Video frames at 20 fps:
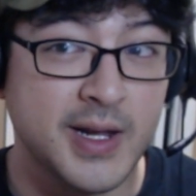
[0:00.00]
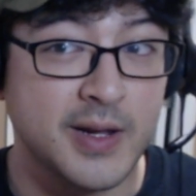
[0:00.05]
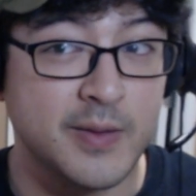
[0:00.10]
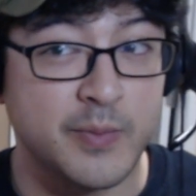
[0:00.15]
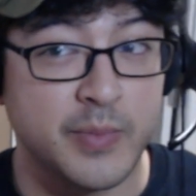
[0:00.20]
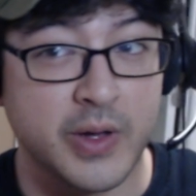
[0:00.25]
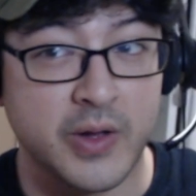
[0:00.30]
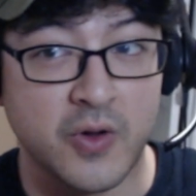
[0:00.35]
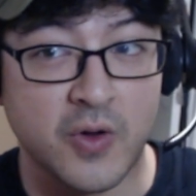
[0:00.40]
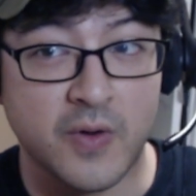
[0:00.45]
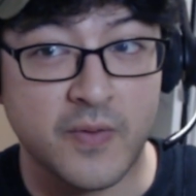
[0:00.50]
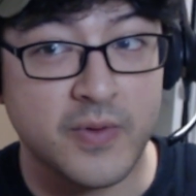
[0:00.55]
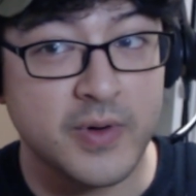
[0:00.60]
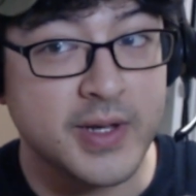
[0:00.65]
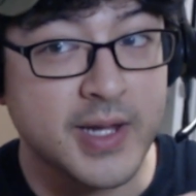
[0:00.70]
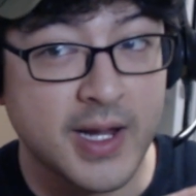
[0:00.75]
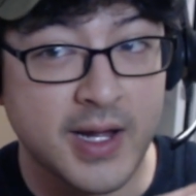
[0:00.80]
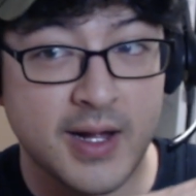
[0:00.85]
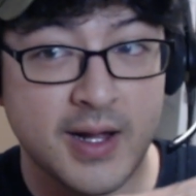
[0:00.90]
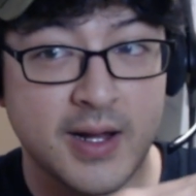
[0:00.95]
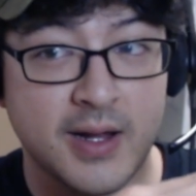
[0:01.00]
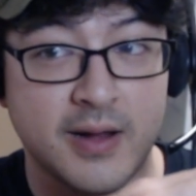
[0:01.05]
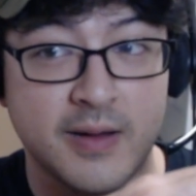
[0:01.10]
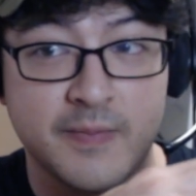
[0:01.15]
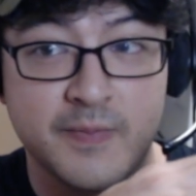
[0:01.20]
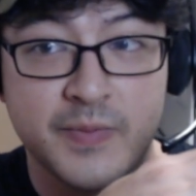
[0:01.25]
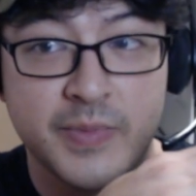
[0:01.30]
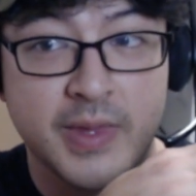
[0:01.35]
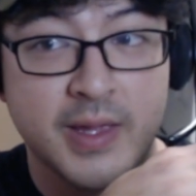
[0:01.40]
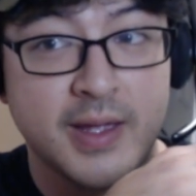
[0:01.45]
but over
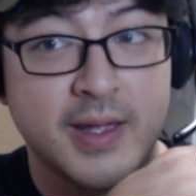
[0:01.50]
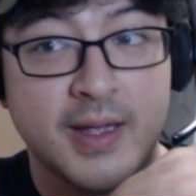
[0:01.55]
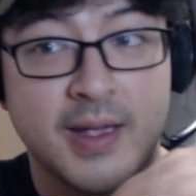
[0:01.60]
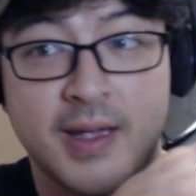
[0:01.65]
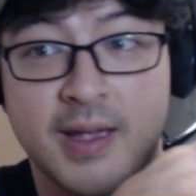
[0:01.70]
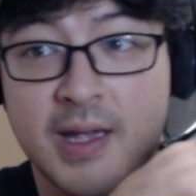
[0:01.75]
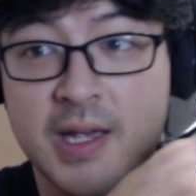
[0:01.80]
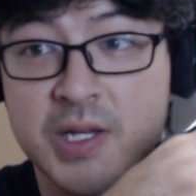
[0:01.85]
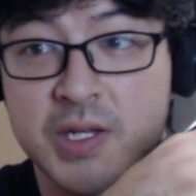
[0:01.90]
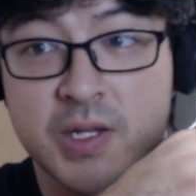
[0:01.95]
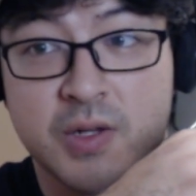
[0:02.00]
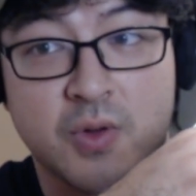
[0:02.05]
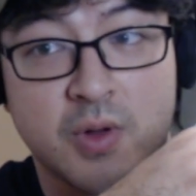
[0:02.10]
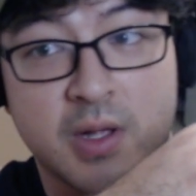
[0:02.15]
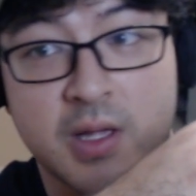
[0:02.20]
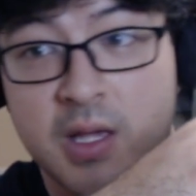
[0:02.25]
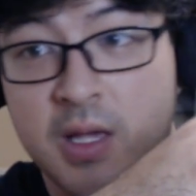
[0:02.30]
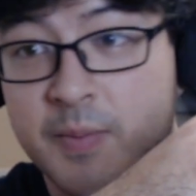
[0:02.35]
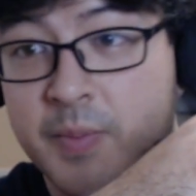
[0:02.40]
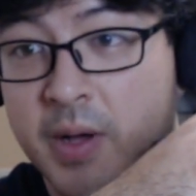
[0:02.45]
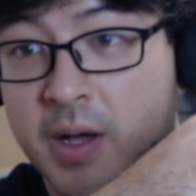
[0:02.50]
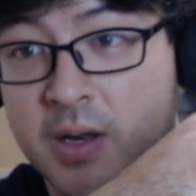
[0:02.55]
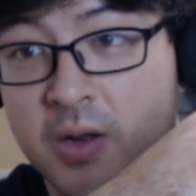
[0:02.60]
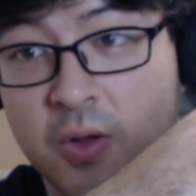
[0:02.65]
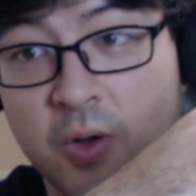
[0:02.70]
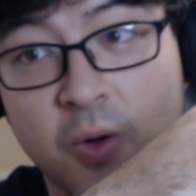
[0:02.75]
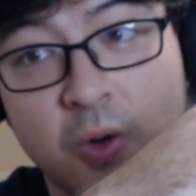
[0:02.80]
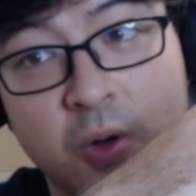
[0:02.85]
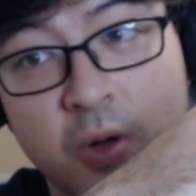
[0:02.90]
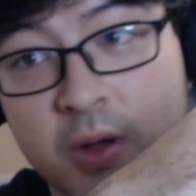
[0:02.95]
time it's just going to keep on
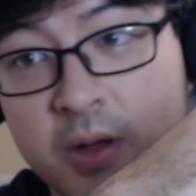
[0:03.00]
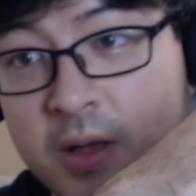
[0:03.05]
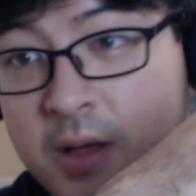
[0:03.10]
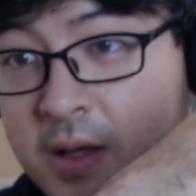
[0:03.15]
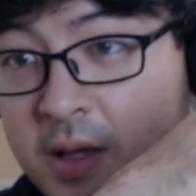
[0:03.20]
going and